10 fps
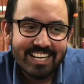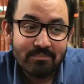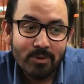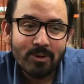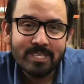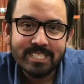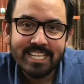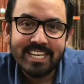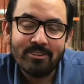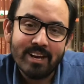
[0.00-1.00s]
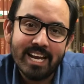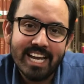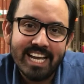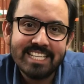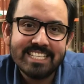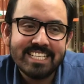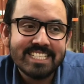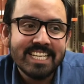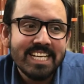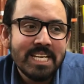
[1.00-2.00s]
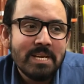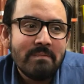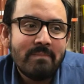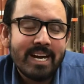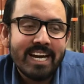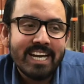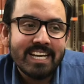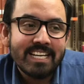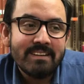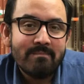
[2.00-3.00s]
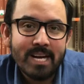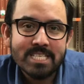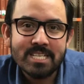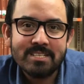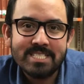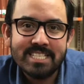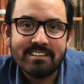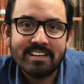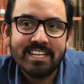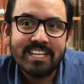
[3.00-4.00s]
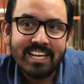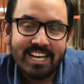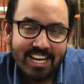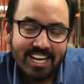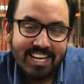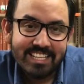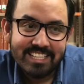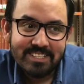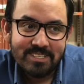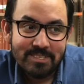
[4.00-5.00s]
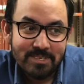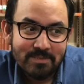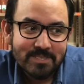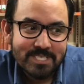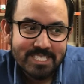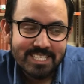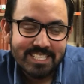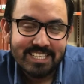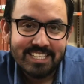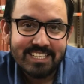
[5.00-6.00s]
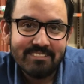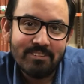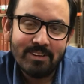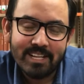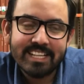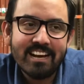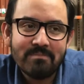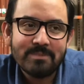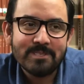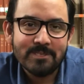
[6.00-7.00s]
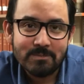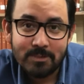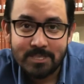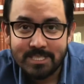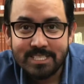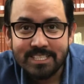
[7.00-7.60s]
enrolled, or I ended my bachelor's degree at university. Well, at Campus Los Mochis.